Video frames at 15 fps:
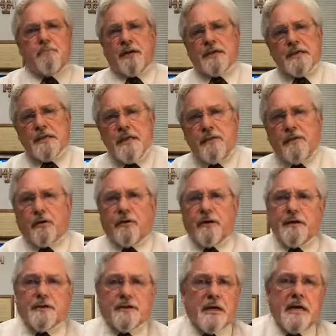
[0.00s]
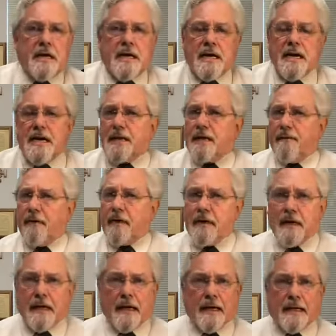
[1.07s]
him, but neither is he
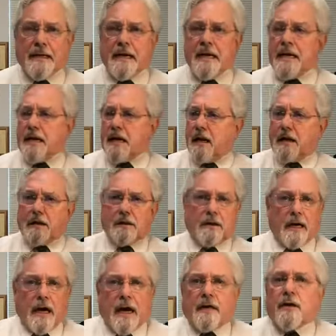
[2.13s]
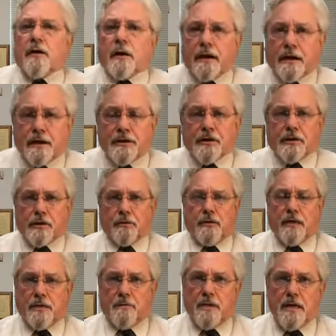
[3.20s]
giving any uh, accolades
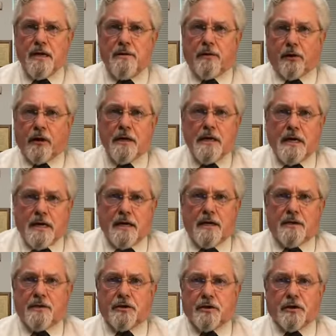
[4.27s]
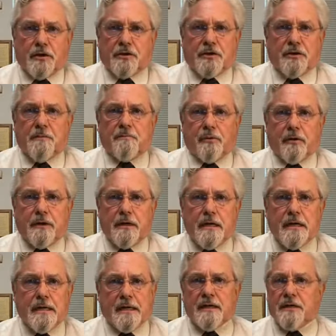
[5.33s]
to him either. He is just
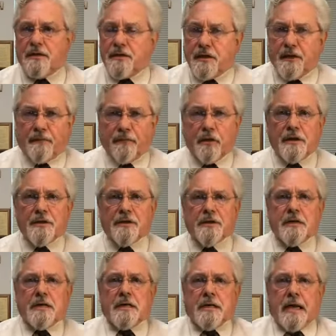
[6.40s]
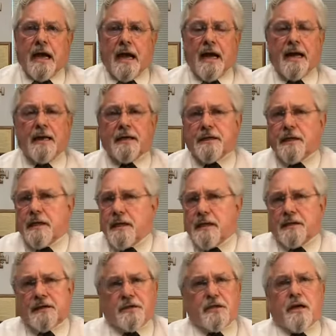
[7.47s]
simply indifferent and
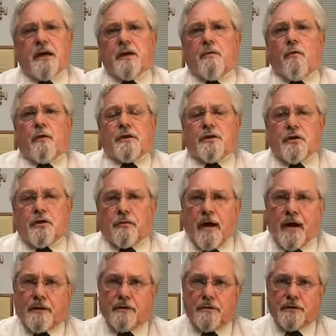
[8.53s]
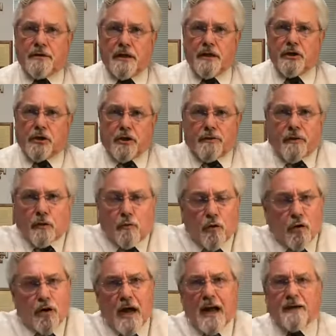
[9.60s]
he is saying, What is your accusation?
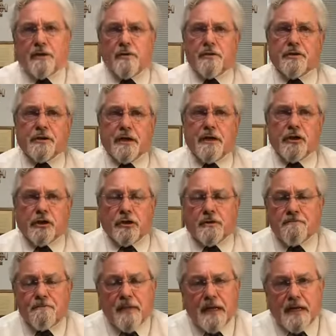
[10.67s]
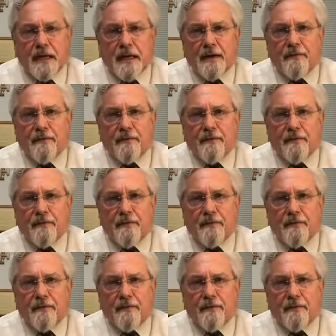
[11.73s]
The word accusation